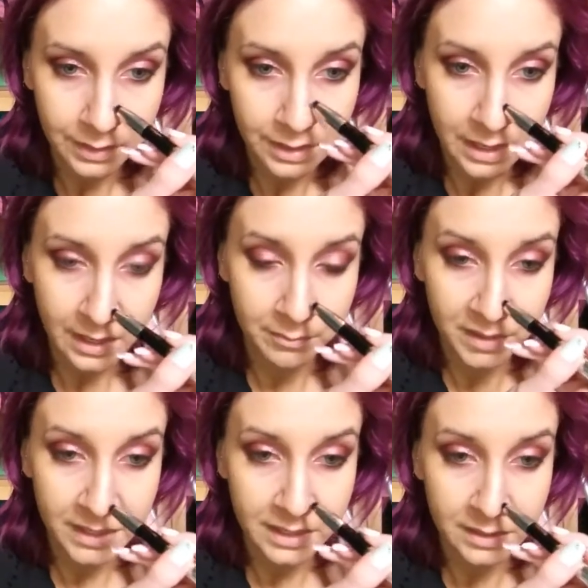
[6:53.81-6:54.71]
yeah,
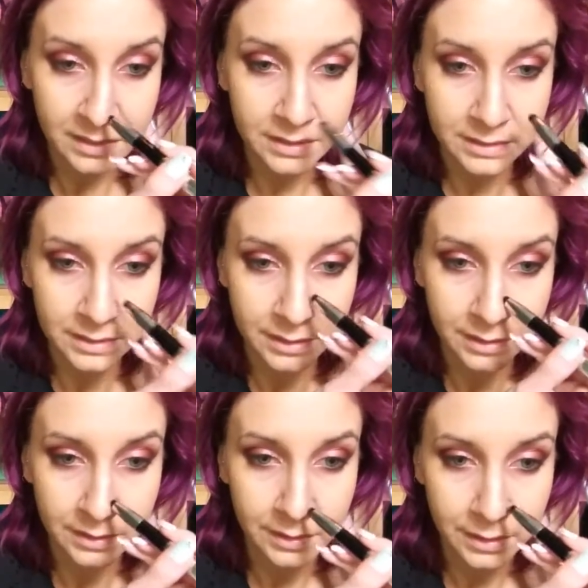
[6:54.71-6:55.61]
I'm liking this.
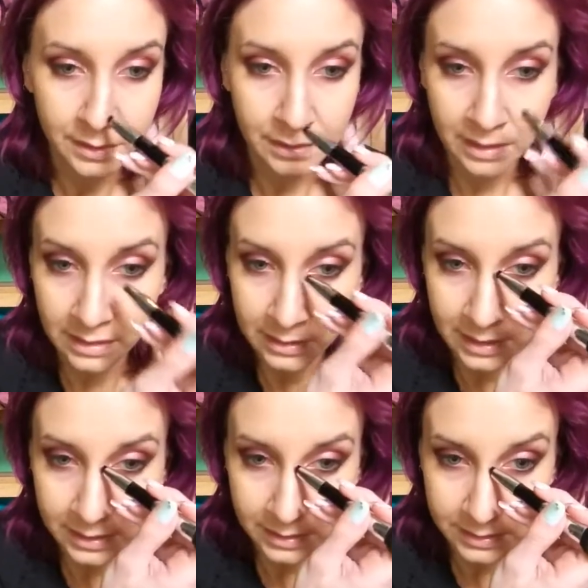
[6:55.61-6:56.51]
I
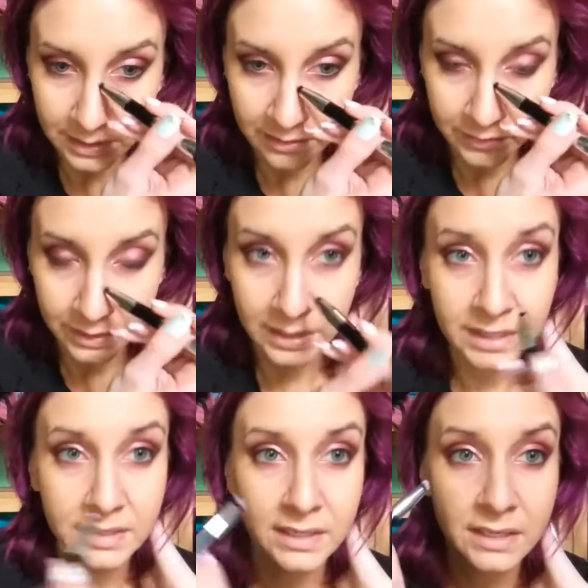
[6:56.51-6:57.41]
like this. I feel like
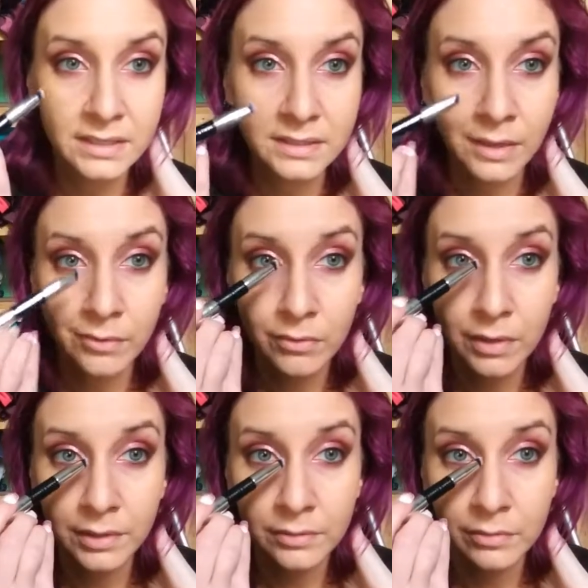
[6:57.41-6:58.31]
it's like a subtle
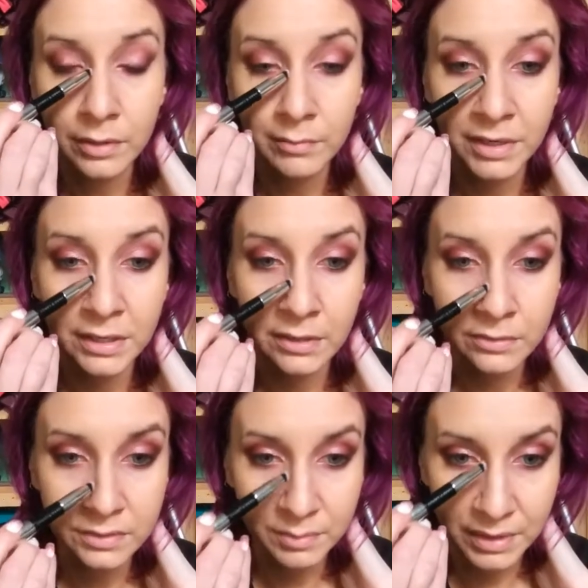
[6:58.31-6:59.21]
contour on my
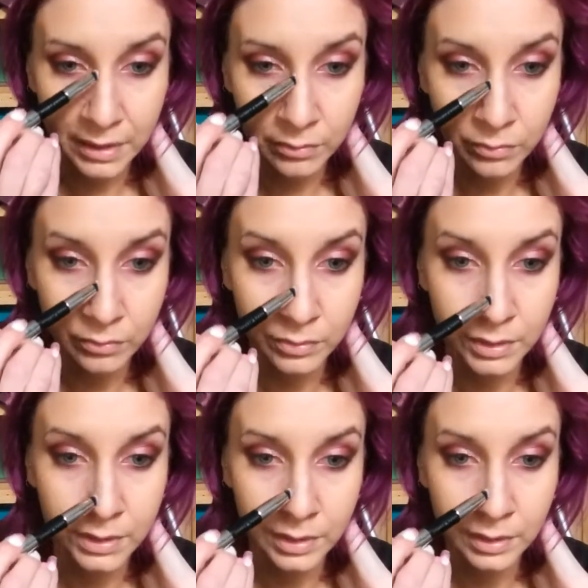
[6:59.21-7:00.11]
nose, but I
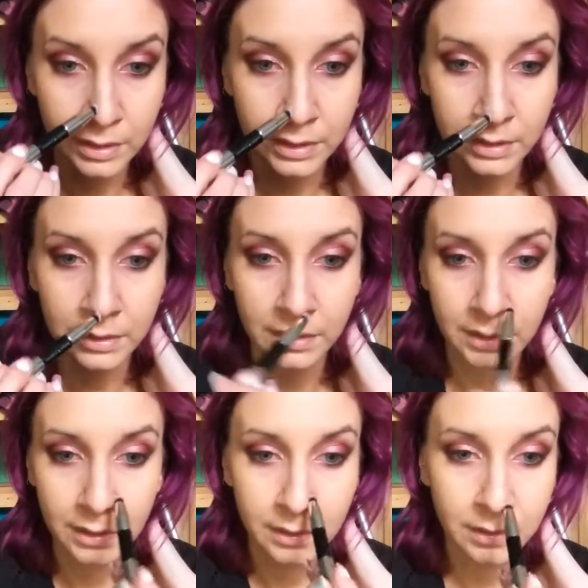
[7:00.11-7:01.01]
really
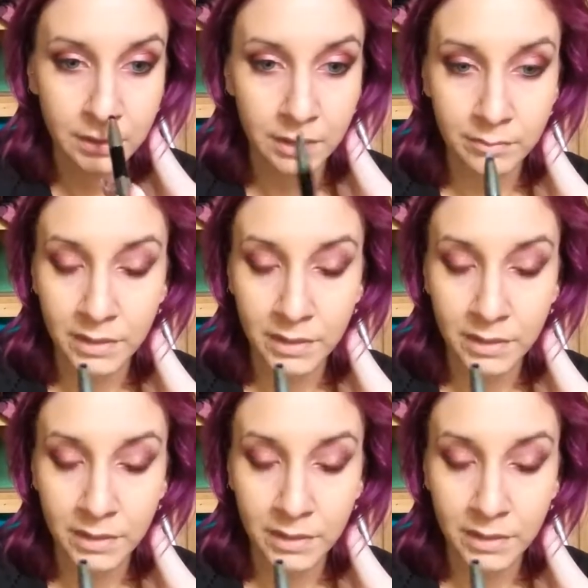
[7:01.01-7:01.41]
am